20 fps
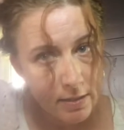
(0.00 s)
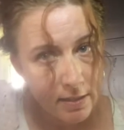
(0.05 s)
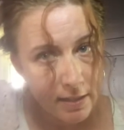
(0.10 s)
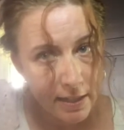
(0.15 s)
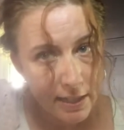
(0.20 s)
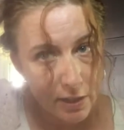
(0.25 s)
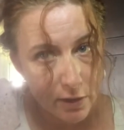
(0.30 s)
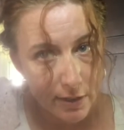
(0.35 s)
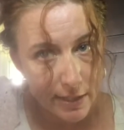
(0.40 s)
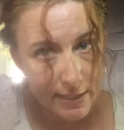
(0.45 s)

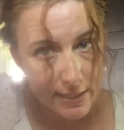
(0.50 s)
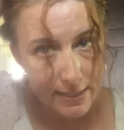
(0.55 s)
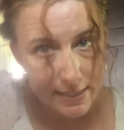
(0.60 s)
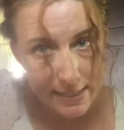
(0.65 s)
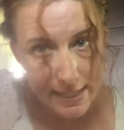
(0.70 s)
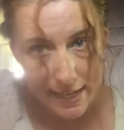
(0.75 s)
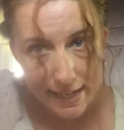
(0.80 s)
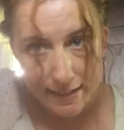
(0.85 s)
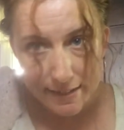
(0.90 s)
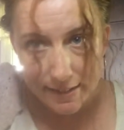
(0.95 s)
and you can just
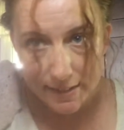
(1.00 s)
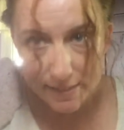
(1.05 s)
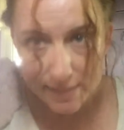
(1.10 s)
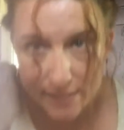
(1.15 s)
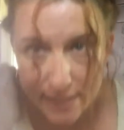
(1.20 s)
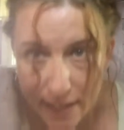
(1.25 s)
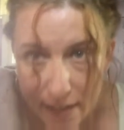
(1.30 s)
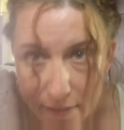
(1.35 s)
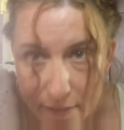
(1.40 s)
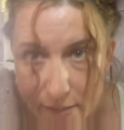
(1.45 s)
take this,
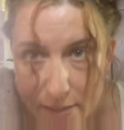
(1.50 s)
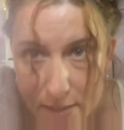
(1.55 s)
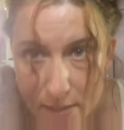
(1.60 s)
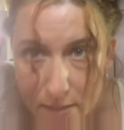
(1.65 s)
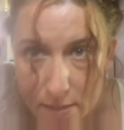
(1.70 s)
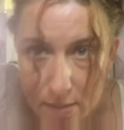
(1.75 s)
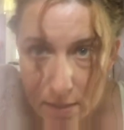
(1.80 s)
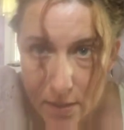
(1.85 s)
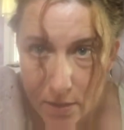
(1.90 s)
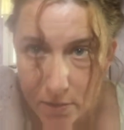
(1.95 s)
see how this
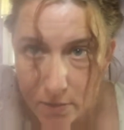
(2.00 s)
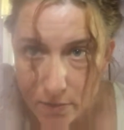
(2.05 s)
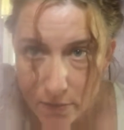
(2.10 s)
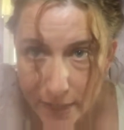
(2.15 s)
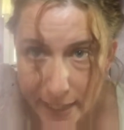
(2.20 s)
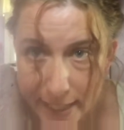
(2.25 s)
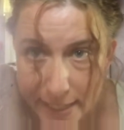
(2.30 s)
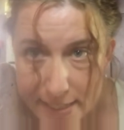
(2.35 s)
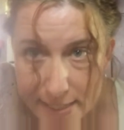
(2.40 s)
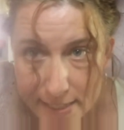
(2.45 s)
looks a little
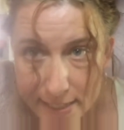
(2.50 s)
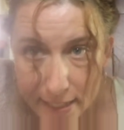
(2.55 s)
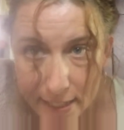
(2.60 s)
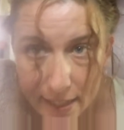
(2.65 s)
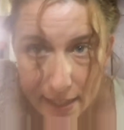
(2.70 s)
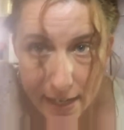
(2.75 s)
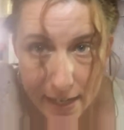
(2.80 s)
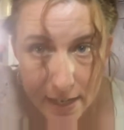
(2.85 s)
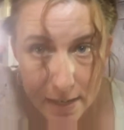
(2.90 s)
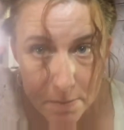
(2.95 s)
funny
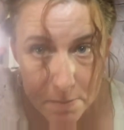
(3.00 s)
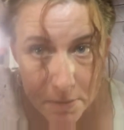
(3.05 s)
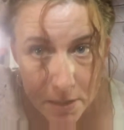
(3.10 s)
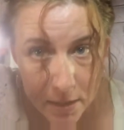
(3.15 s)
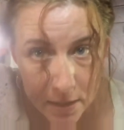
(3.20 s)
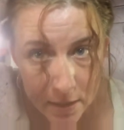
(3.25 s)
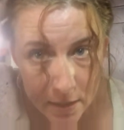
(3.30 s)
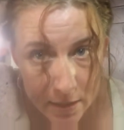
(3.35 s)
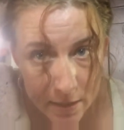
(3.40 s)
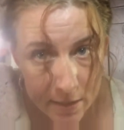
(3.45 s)
sticking up?
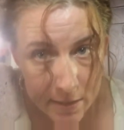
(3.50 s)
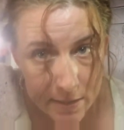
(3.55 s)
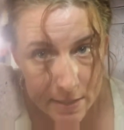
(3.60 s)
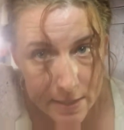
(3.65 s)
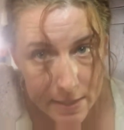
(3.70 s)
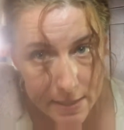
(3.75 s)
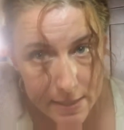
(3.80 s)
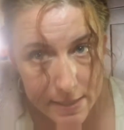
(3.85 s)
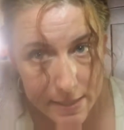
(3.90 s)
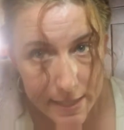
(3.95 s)

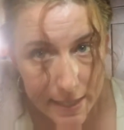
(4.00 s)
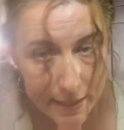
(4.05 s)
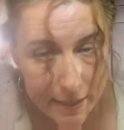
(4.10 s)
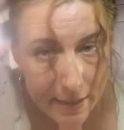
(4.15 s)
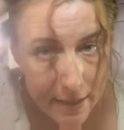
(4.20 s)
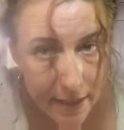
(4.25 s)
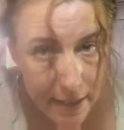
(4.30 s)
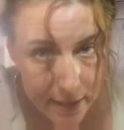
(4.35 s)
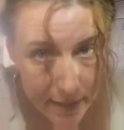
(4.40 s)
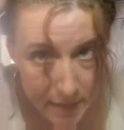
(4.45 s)
Just take
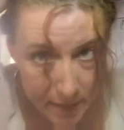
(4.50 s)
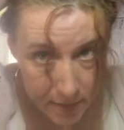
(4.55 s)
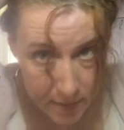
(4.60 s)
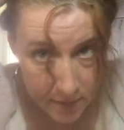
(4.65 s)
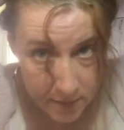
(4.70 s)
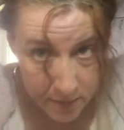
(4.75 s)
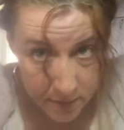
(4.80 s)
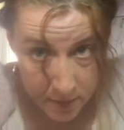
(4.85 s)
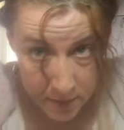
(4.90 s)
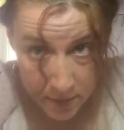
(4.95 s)
that
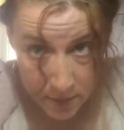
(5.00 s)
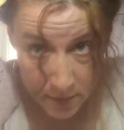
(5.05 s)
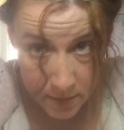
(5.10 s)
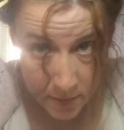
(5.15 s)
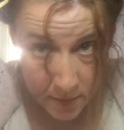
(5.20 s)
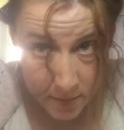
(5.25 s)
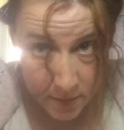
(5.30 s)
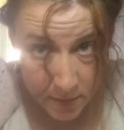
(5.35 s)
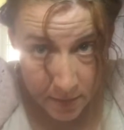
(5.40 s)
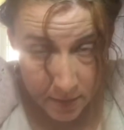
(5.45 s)

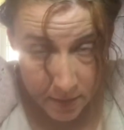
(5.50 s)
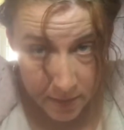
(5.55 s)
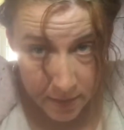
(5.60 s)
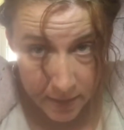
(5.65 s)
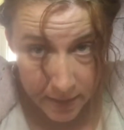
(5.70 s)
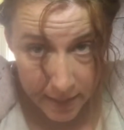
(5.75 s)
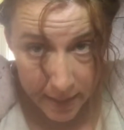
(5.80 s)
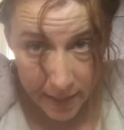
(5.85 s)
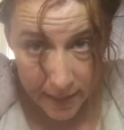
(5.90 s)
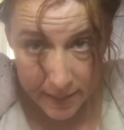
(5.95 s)

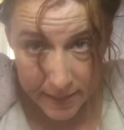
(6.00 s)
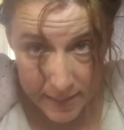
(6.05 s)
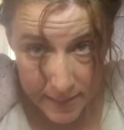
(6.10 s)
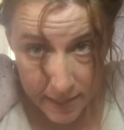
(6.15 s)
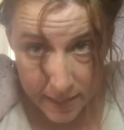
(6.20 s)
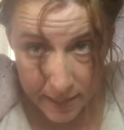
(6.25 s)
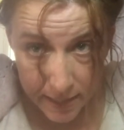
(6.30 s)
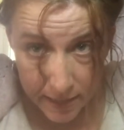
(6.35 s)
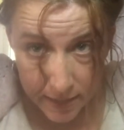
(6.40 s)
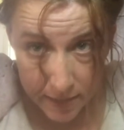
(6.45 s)
and kind of
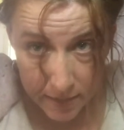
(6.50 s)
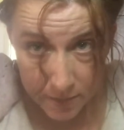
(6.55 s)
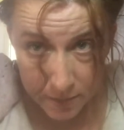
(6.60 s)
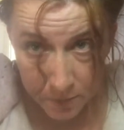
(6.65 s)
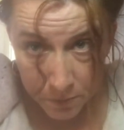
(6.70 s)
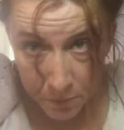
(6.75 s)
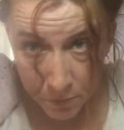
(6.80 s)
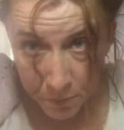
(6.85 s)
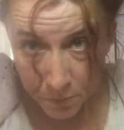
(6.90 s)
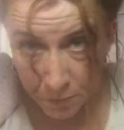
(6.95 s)
tuck it in.
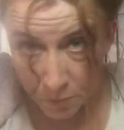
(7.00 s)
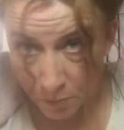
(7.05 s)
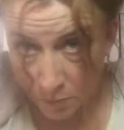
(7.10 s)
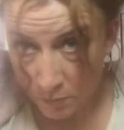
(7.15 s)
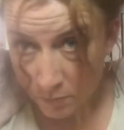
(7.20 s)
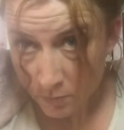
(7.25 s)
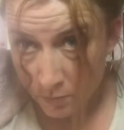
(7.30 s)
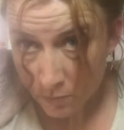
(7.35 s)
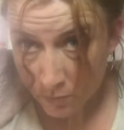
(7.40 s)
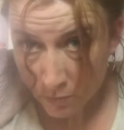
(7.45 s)

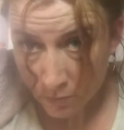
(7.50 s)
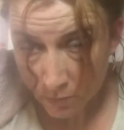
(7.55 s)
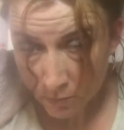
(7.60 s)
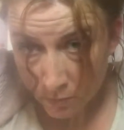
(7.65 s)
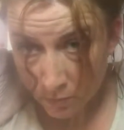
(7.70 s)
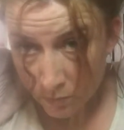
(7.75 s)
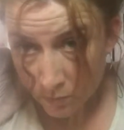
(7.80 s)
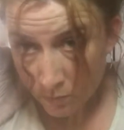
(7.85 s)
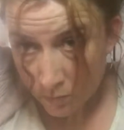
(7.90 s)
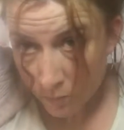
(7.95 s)

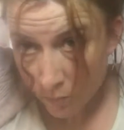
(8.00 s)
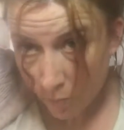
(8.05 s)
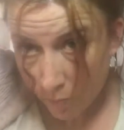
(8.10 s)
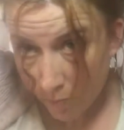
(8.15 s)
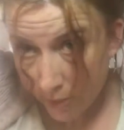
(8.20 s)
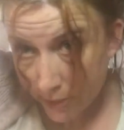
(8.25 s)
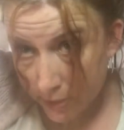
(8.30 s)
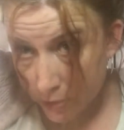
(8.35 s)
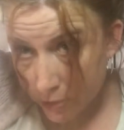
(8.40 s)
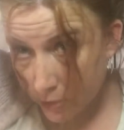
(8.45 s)

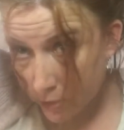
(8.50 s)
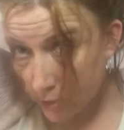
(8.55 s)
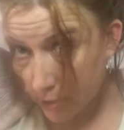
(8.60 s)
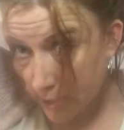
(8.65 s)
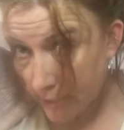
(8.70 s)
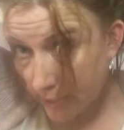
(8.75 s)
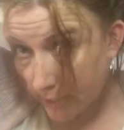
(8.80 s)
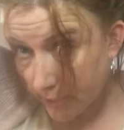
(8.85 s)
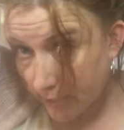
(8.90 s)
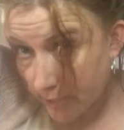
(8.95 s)
Make sure your
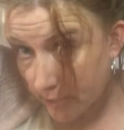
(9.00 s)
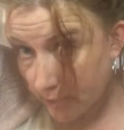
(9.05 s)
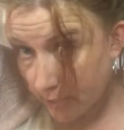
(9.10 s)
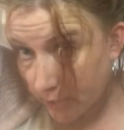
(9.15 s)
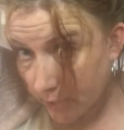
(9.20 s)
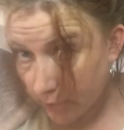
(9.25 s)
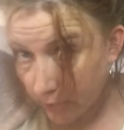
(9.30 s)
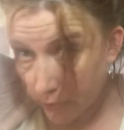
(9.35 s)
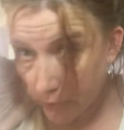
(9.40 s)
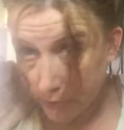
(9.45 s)
stick is
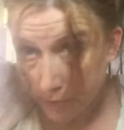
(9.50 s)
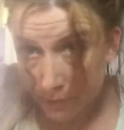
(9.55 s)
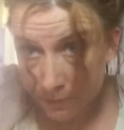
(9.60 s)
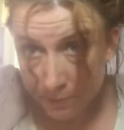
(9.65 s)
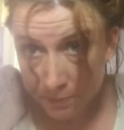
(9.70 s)
secure.